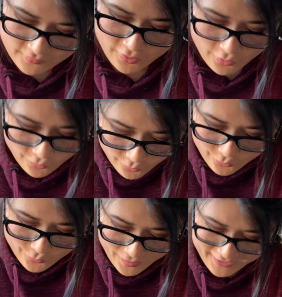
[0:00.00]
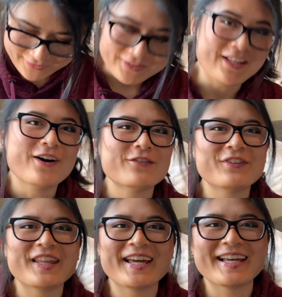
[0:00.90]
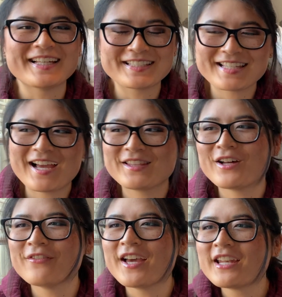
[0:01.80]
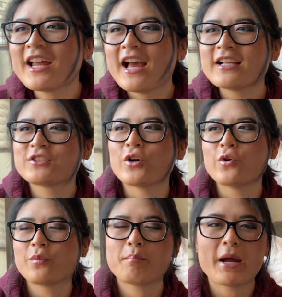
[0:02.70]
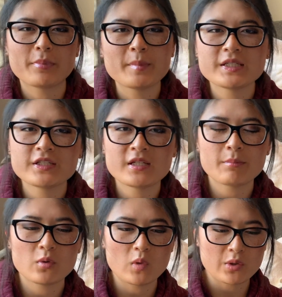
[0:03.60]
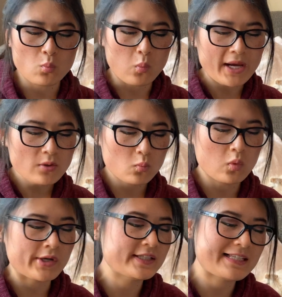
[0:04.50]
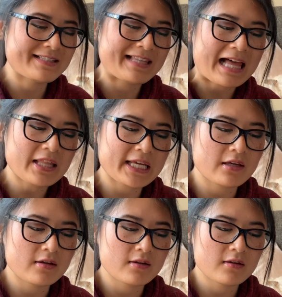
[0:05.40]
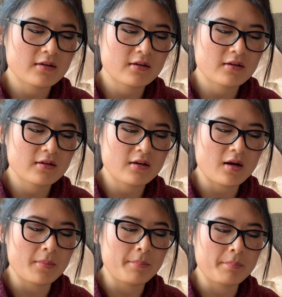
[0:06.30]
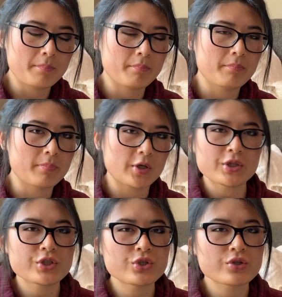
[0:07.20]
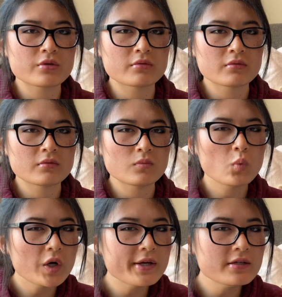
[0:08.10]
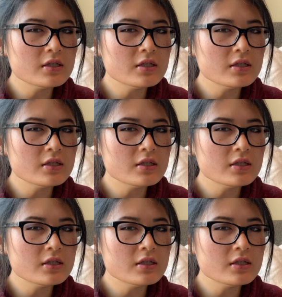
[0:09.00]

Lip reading: Oh, I love this. I love it. So peppermint is number 1. White woods, is that like a birch wood?